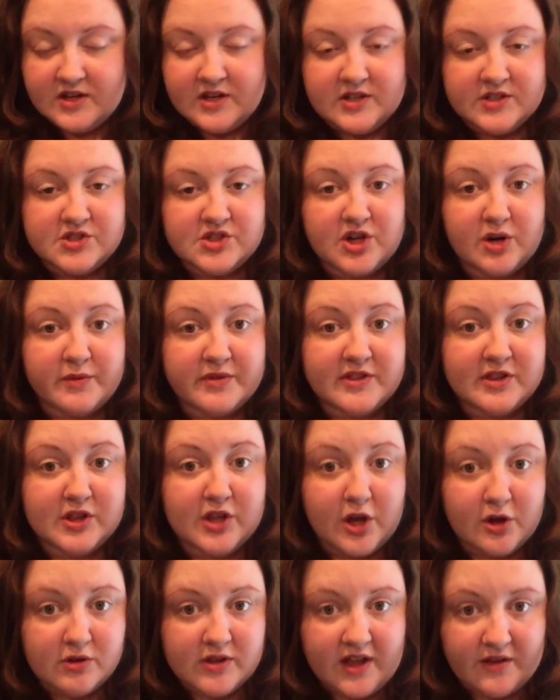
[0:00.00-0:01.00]
start with
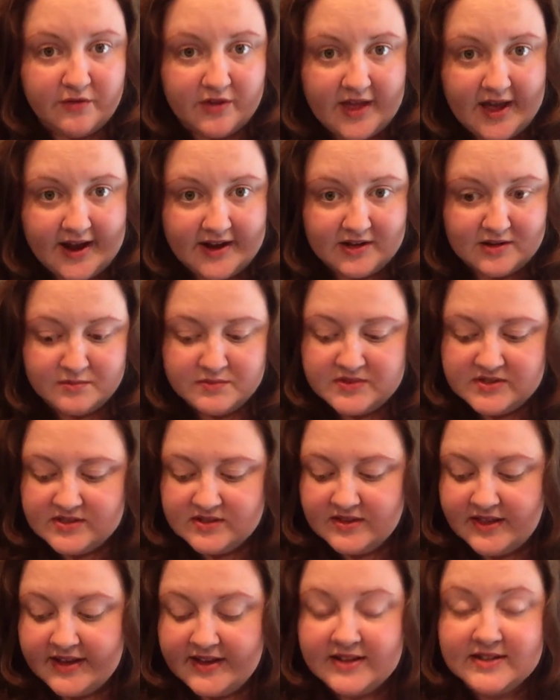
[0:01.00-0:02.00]
low-level items
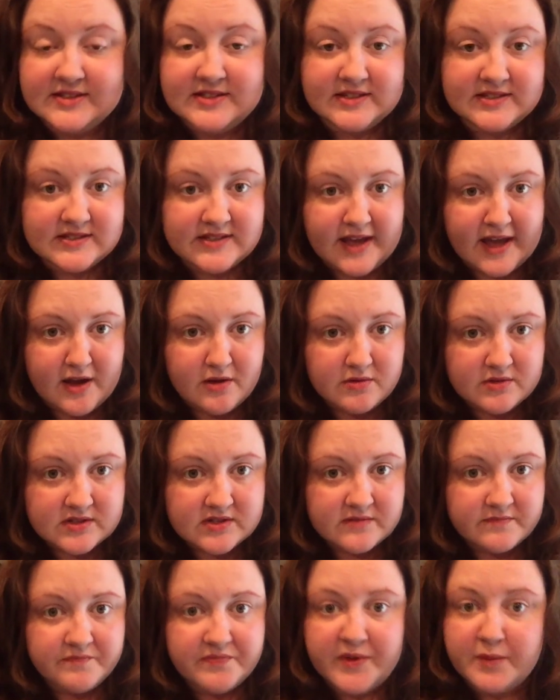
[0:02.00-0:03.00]
like a
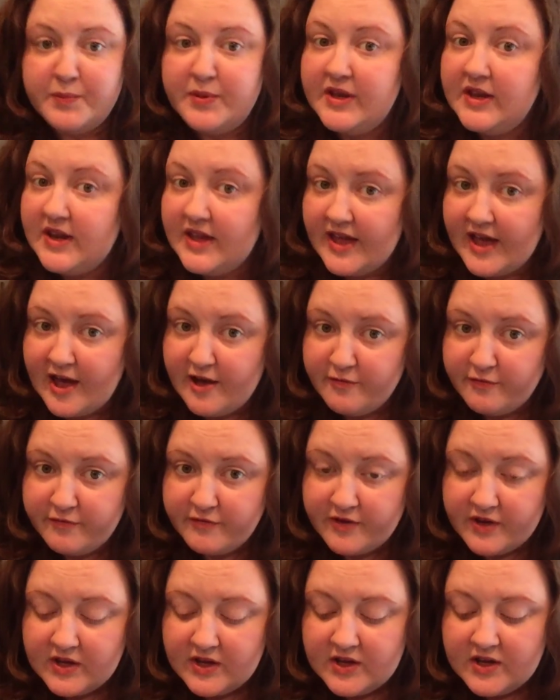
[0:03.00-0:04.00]
discount, a PDF,
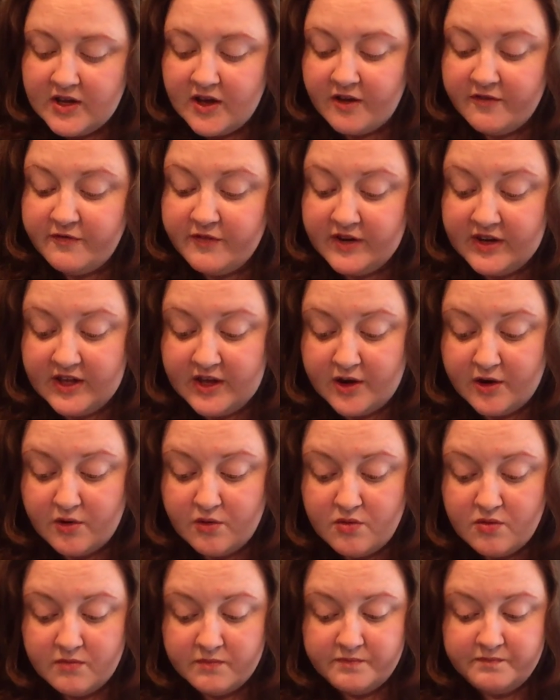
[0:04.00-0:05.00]
a
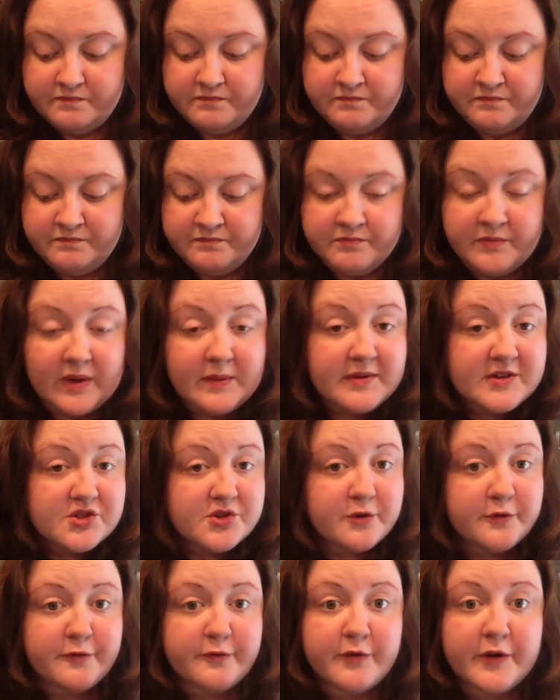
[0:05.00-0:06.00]
video, maybe
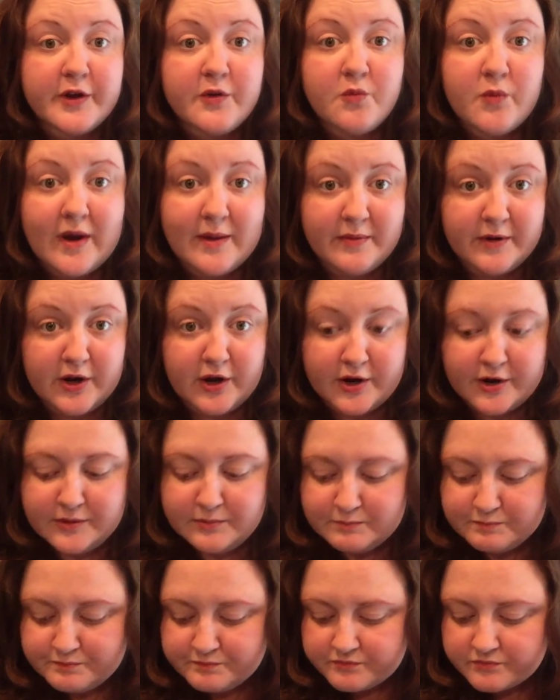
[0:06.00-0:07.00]
do a free
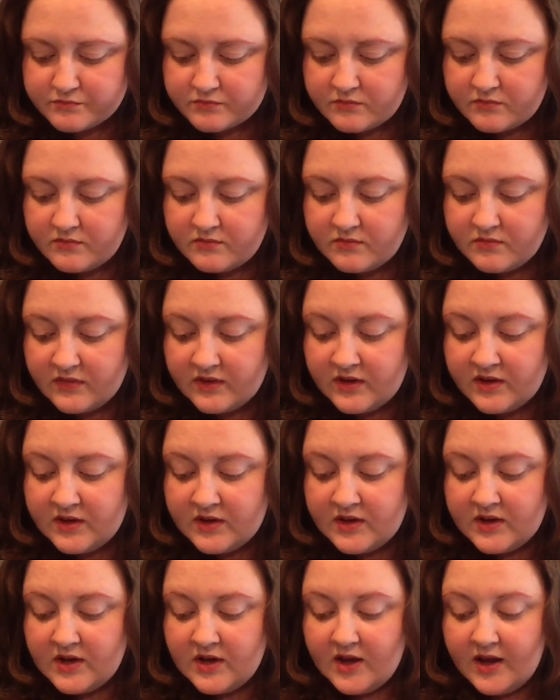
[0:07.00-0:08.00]
webinar.
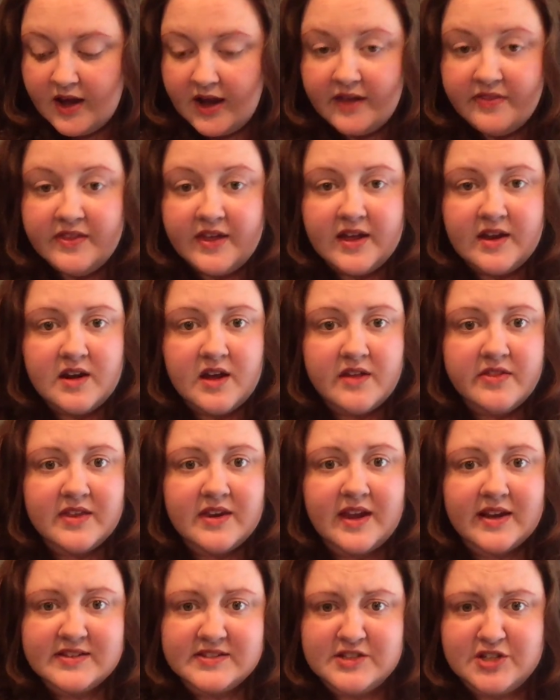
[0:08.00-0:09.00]
And then the
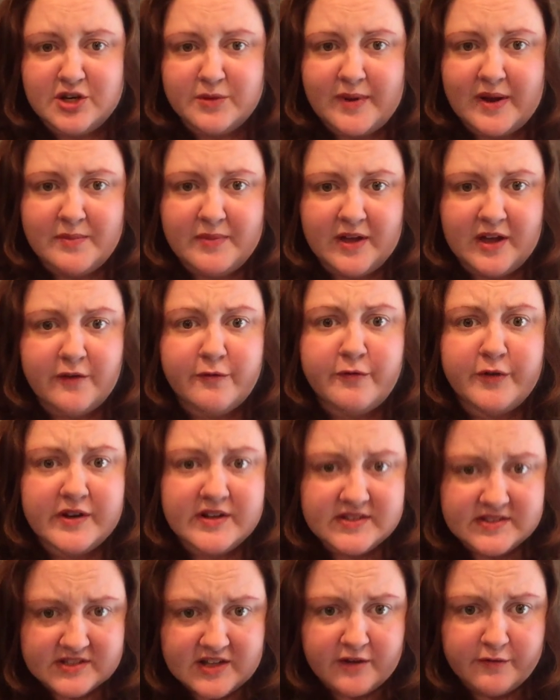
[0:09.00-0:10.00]
next tier might be a free
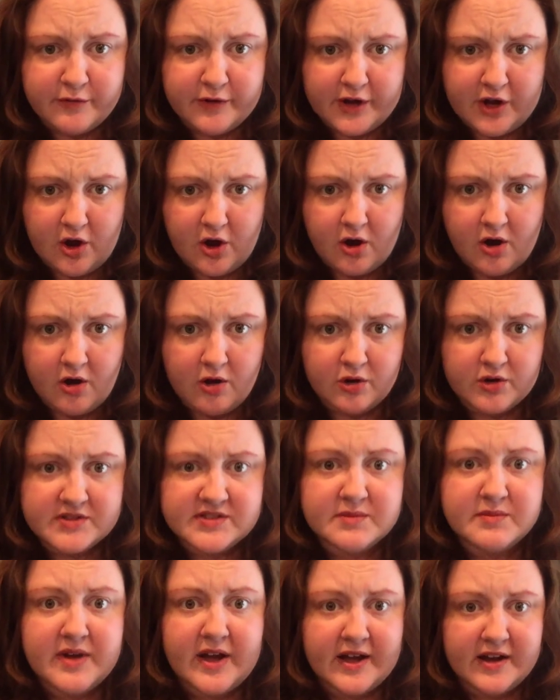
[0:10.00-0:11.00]
discovery call or
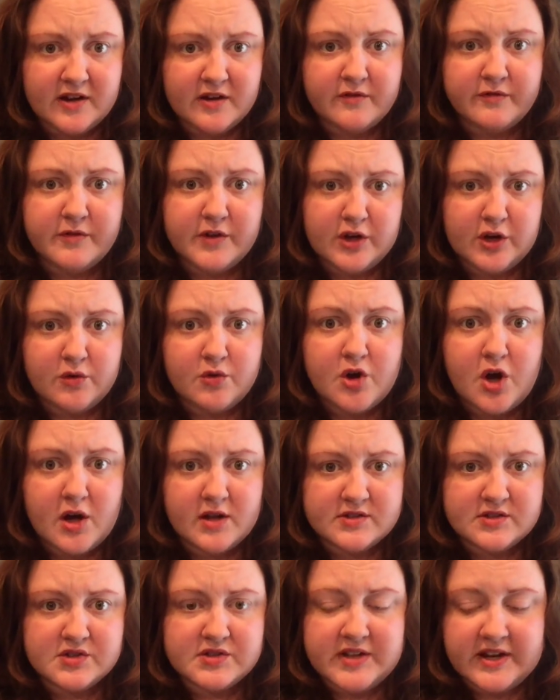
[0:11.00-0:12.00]
some kind of
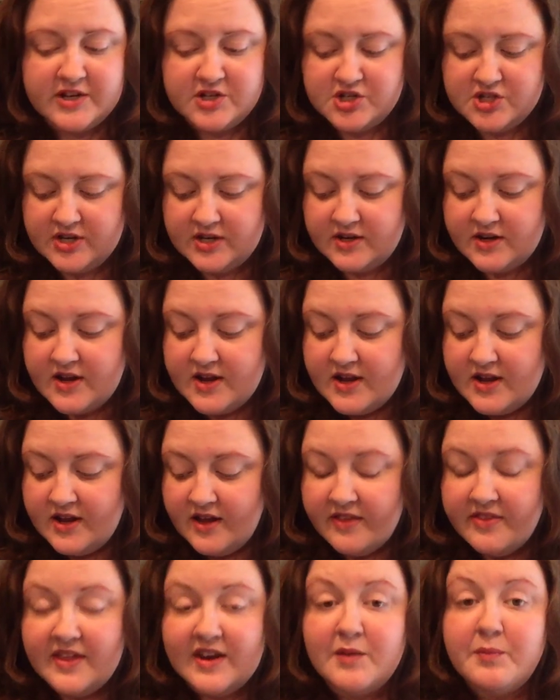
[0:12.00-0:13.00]
consultation.
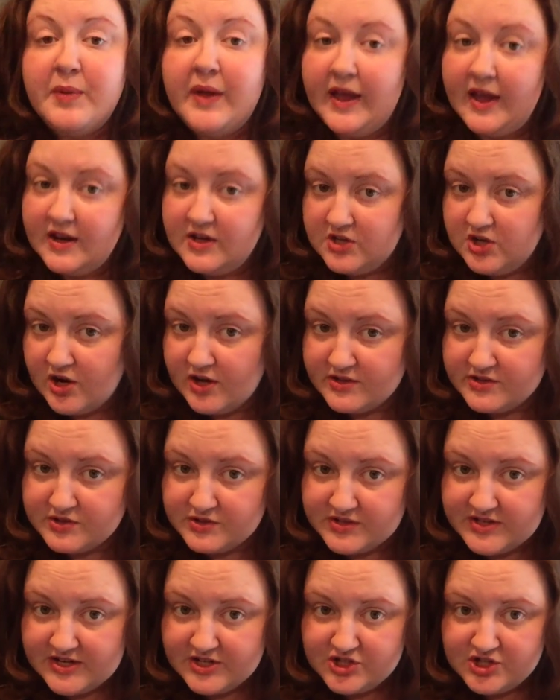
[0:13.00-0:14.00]
And then a paid
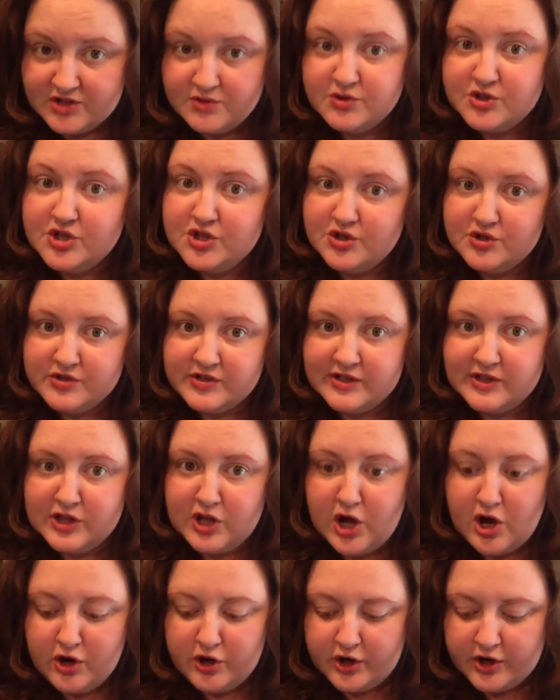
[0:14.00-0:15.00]
consultation, which is usually
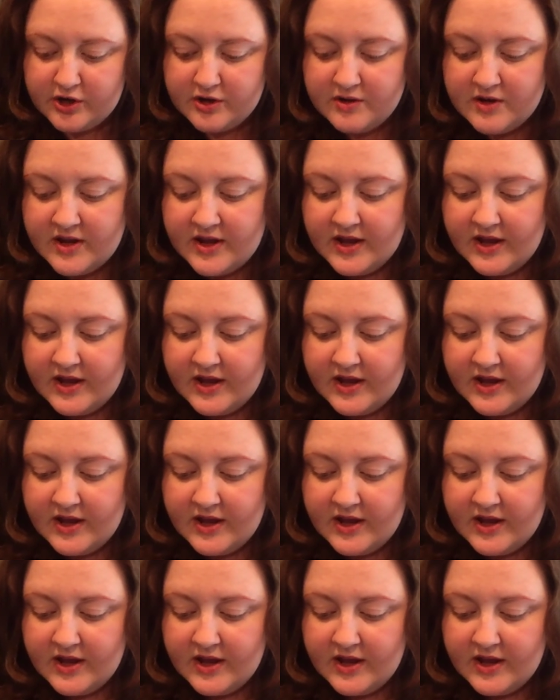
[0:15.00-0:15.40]
longer.